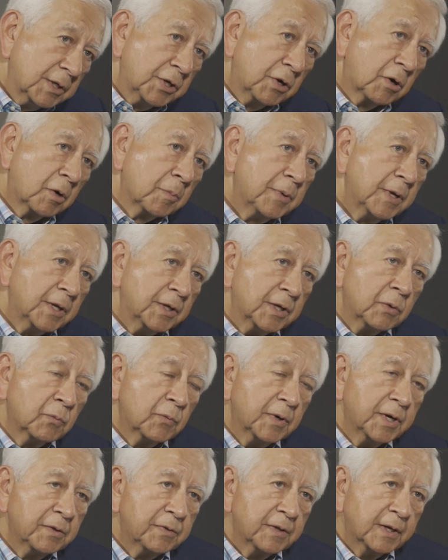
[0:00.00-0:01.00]
in your opinion,
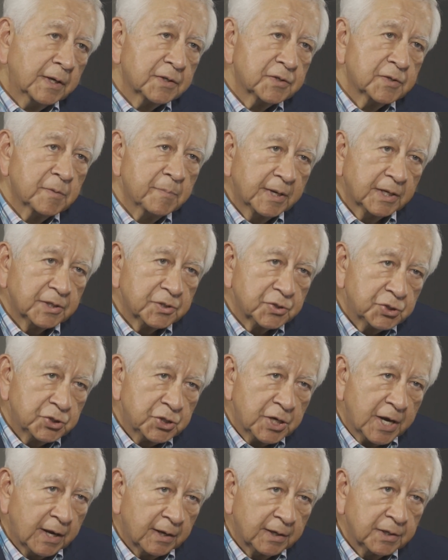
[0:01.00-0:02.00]
what do you think is the biggest
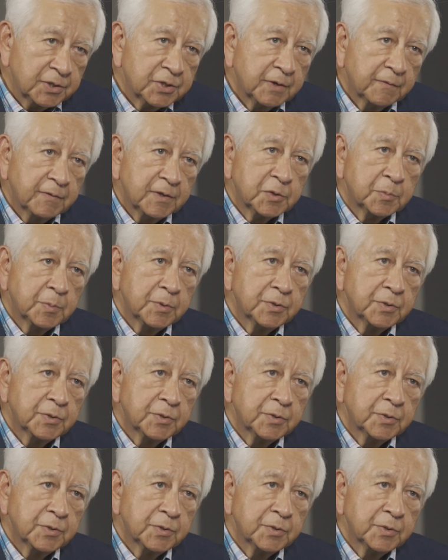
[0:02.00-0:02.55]
challenge of this